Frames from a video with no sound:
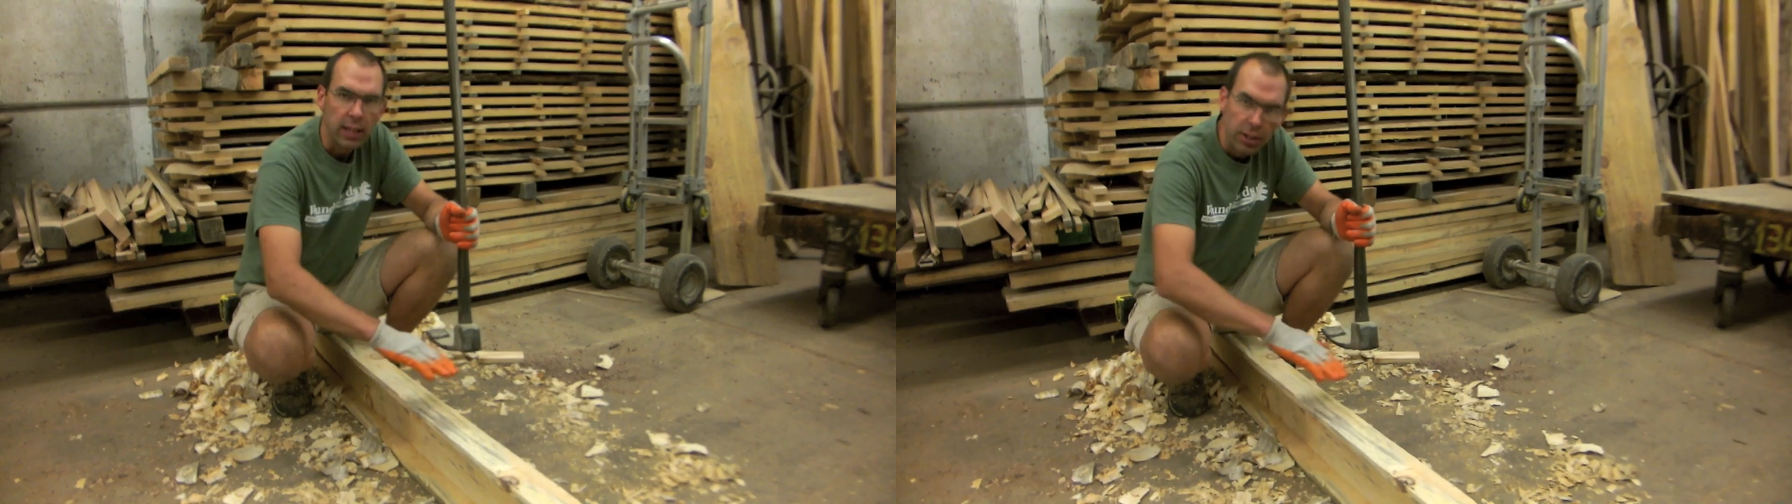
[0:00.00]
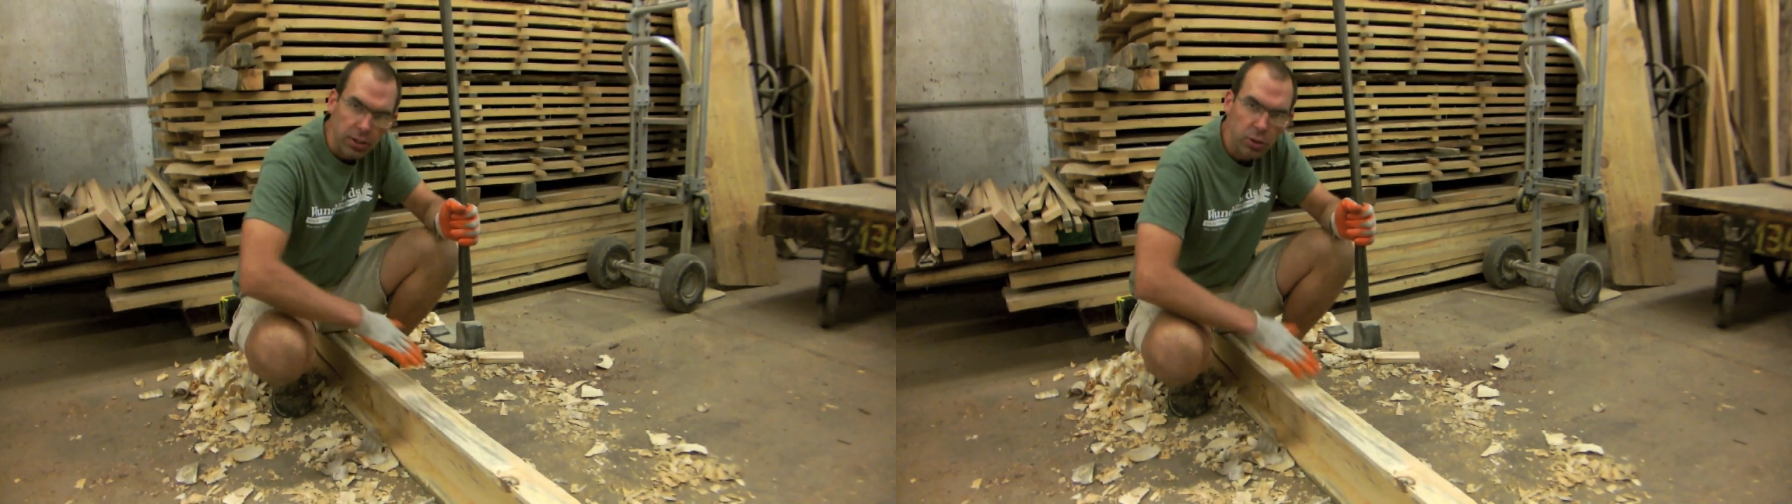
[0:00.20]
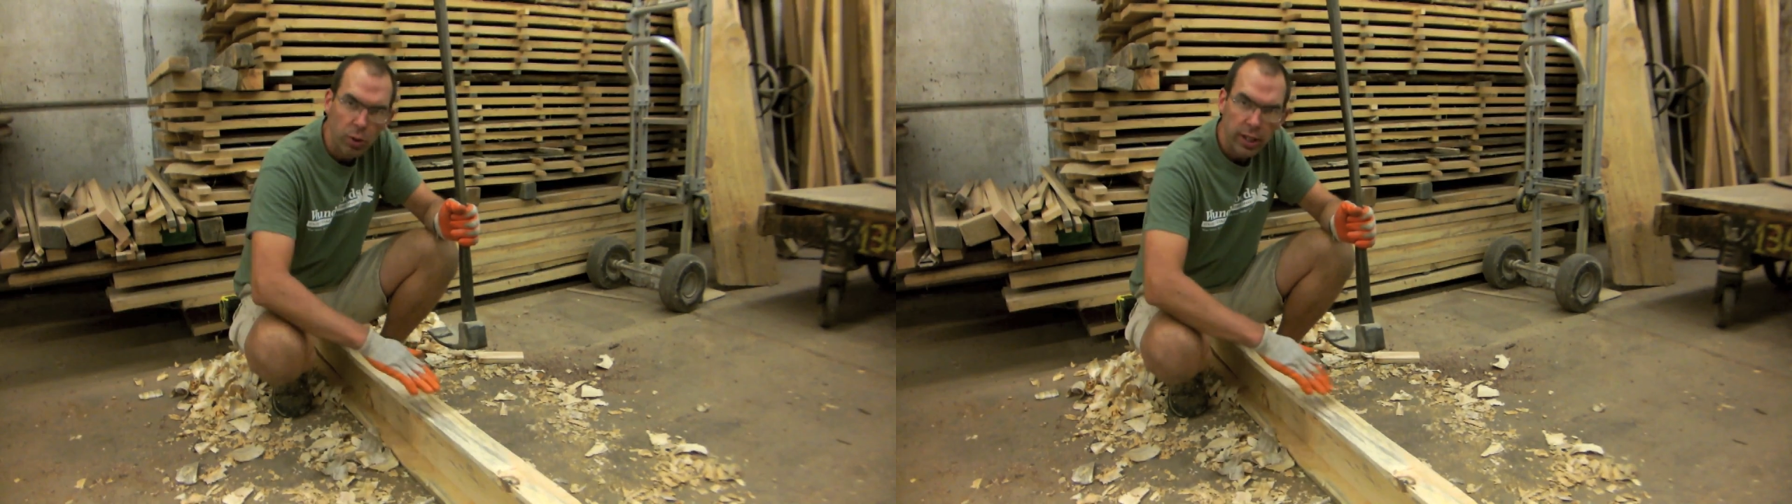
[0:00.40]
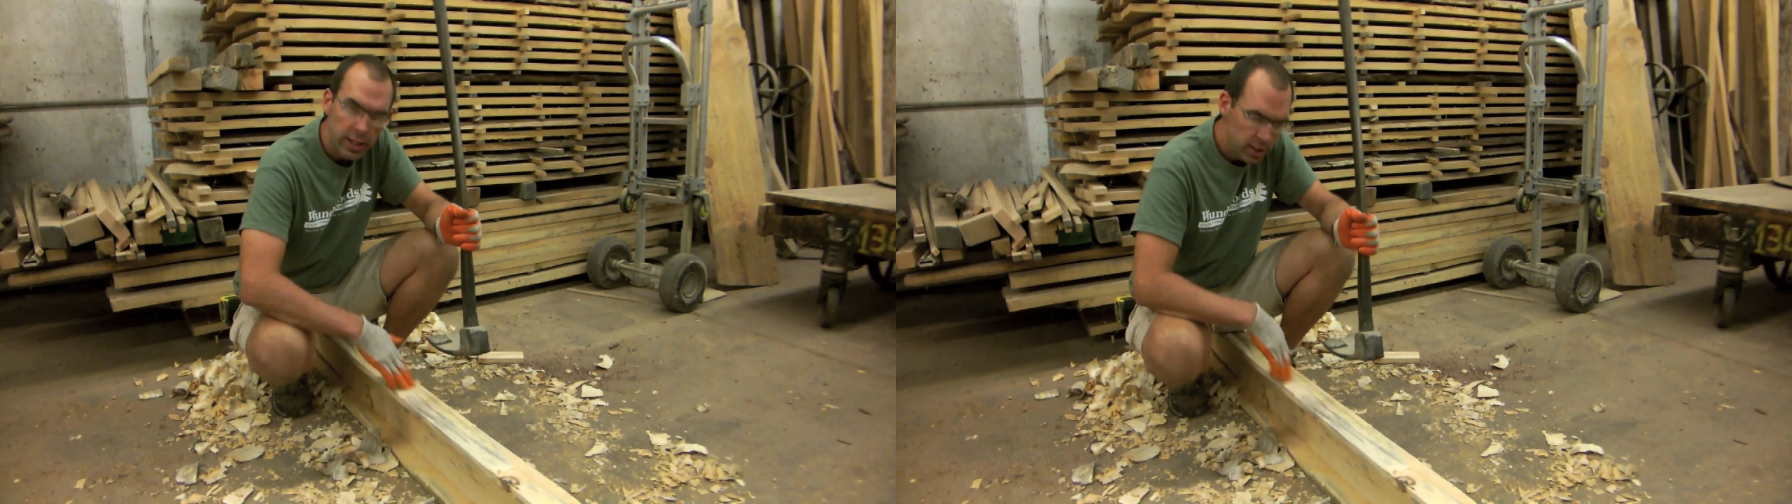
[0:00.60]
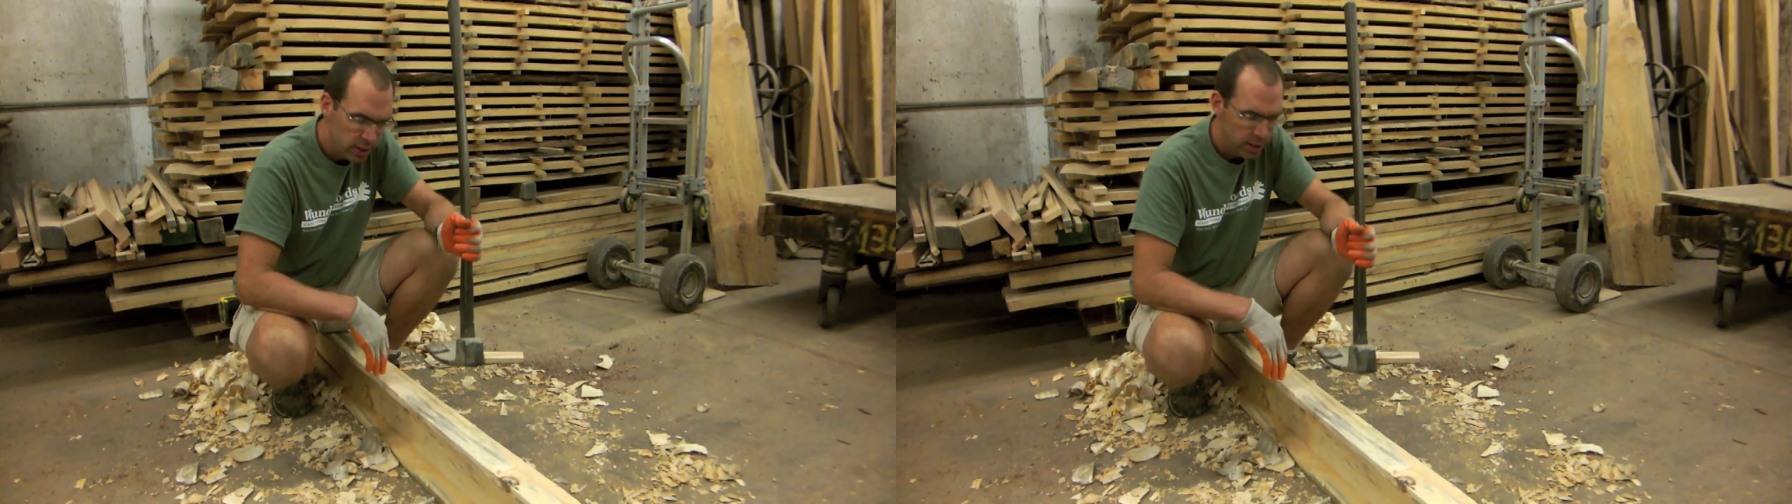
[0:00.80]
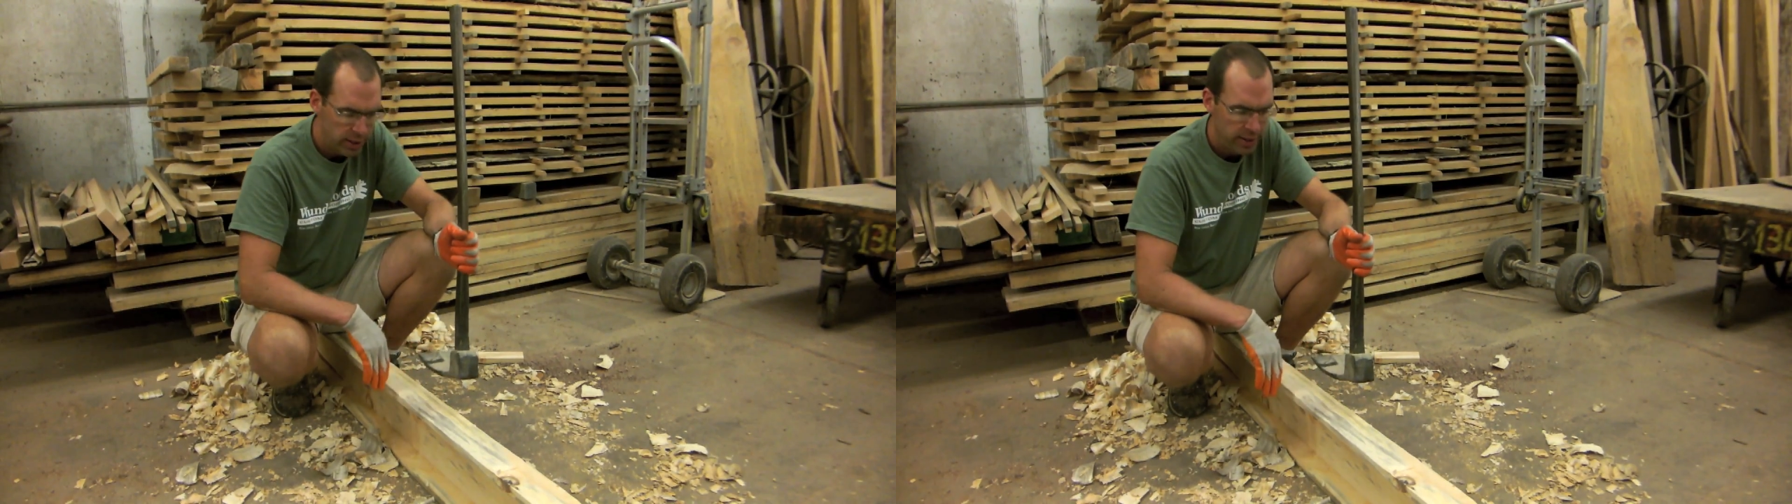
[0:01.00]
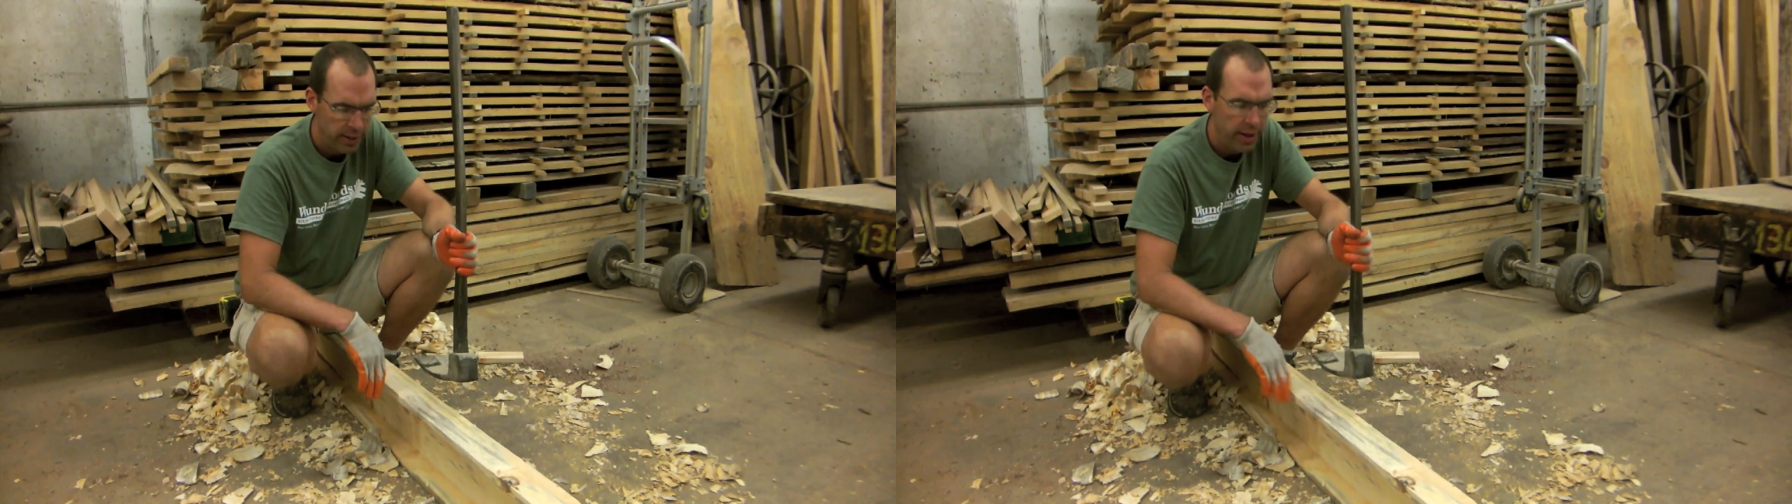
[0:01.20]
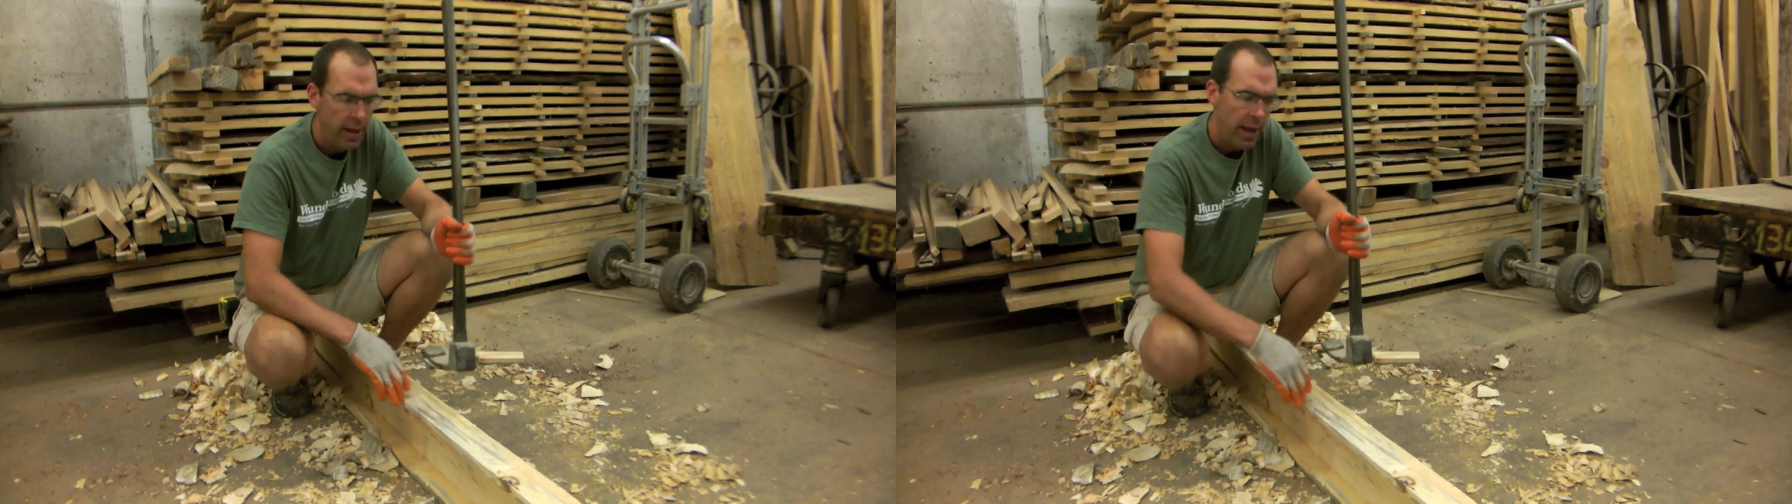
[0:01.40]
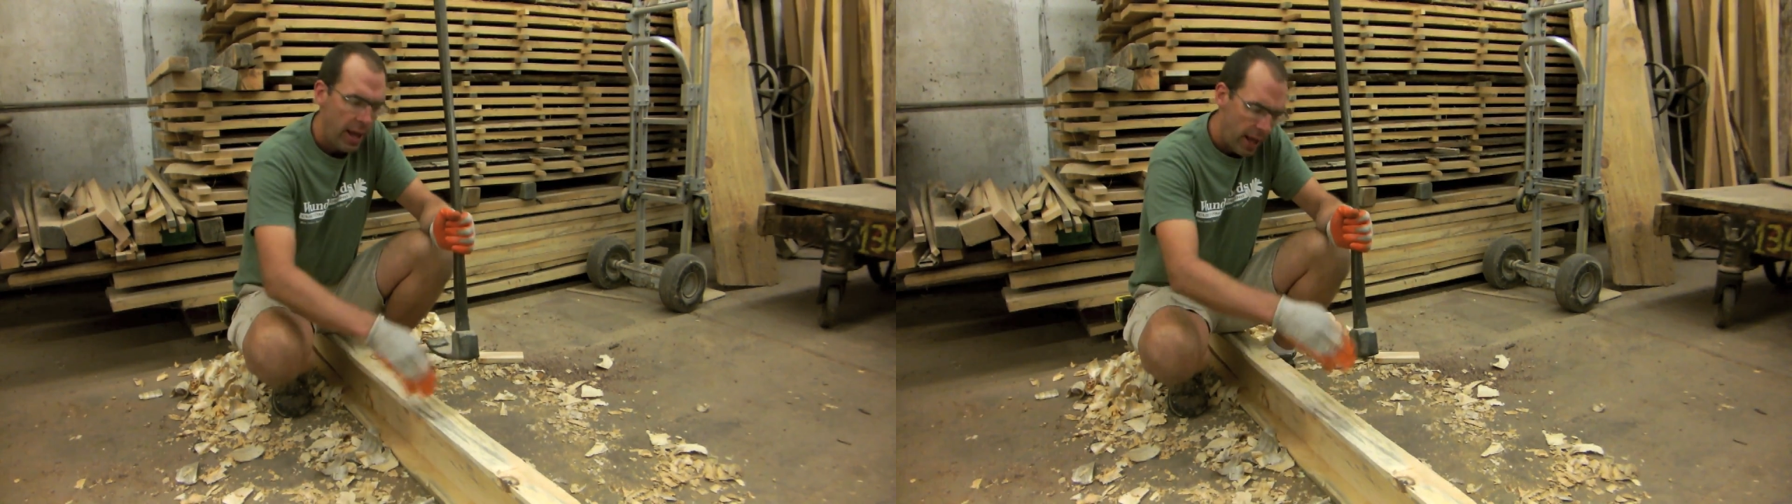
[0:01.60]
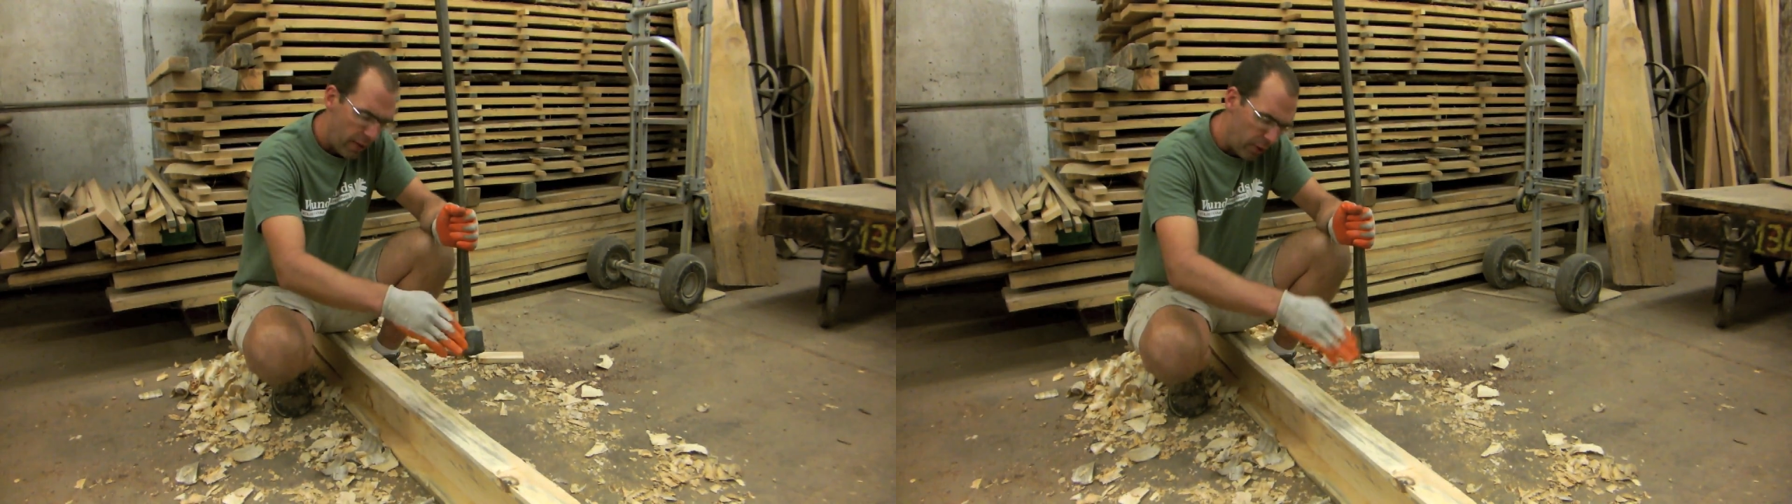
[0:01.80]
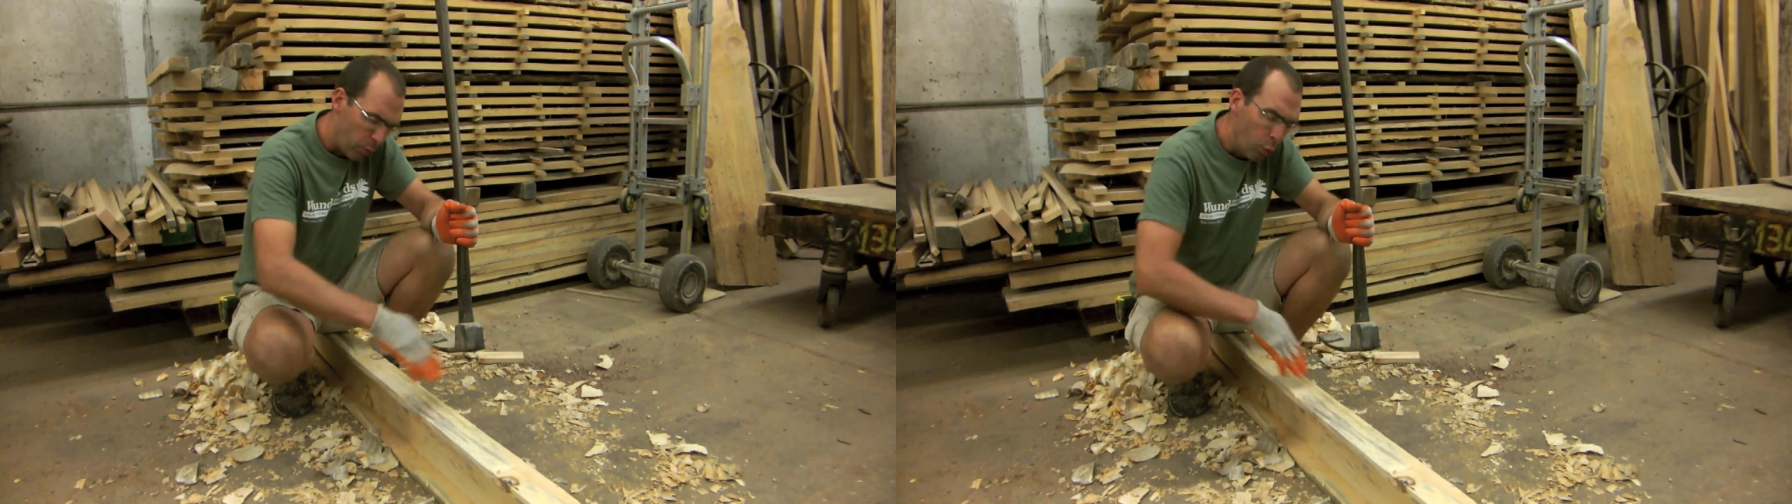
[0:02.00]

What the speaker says: little swings and then